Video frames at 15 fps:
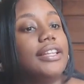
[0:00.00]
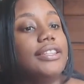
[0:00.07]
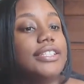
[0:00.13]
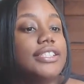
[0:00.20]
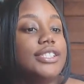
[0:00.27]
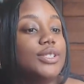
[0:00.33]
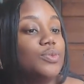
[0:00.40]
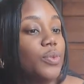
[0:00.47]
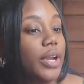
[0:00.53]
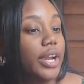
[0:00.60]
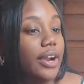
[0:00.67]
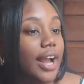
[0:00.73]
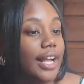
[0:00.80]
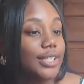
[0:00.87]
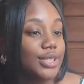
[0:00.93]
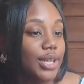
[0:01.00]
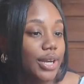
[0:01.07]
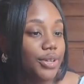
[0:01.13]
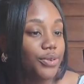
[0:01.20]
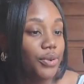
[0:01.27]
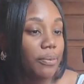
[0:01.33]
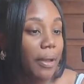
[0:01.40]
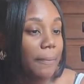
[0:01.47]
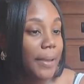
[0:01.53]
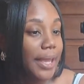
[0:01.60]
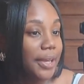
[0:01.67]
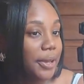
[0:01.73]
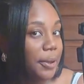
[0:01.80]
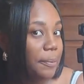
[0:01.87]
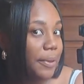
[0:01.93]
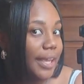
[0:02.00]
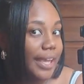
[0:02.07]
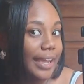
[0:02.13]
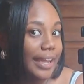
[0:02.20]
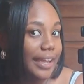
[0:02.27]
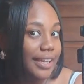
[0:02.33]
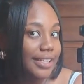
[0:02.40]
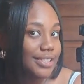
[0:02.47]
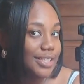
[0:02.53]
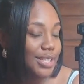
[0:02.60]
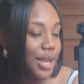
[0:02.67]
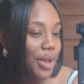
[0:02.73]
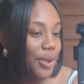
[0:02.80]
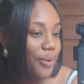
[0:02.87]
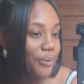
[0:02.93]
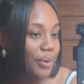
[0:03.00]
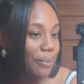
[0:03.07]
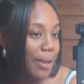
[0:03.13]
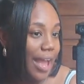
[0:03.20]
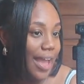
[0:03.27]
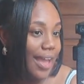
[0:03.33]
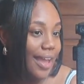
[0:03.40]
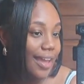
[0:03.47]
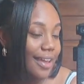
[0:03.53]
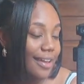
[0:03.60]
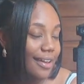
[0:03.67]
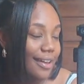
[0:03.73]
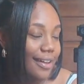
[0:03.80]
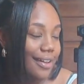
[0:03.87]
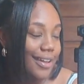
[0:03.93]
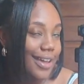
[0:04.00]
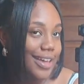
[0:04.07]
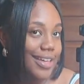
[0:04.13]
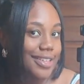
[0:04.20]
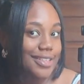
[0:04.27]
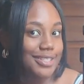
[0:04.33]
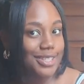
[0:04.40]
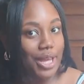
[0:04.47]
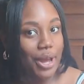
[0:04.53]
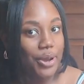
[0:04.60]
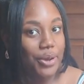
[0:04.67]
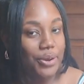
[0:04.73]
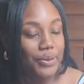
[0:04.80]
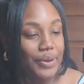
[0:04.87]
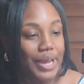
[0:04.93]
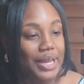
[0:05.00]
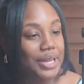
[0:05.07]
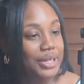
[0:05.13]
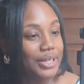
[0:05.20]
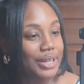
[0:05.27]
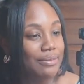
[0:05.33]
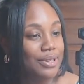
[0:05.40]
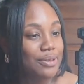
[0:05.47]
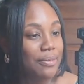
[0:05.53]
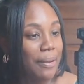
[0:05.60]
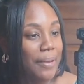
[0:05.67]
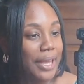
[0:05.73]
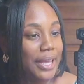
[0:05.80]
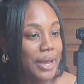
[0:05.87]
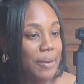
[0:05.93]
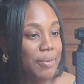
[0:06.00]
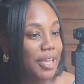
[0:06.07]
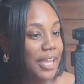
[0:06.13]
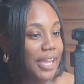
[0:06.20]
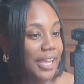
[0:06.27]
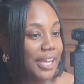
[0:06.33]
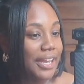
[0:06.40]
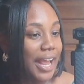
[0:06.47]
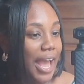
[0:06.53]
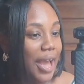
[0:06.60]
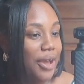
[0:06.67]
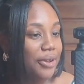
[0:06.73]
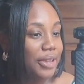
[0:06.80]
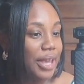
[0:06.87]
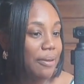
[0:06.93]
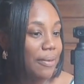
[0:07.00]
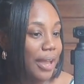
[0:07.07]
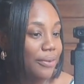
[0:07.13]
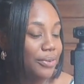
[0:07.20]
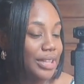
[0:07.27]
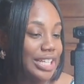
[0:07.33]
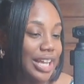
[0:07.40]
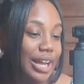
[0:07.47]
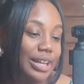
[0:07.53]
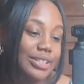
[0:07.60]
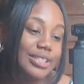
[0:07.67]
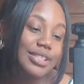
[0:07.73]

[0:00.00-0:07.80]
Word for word: this is where I started doing my makeup and we're back. So let me do my makeup and I'll get back with y'all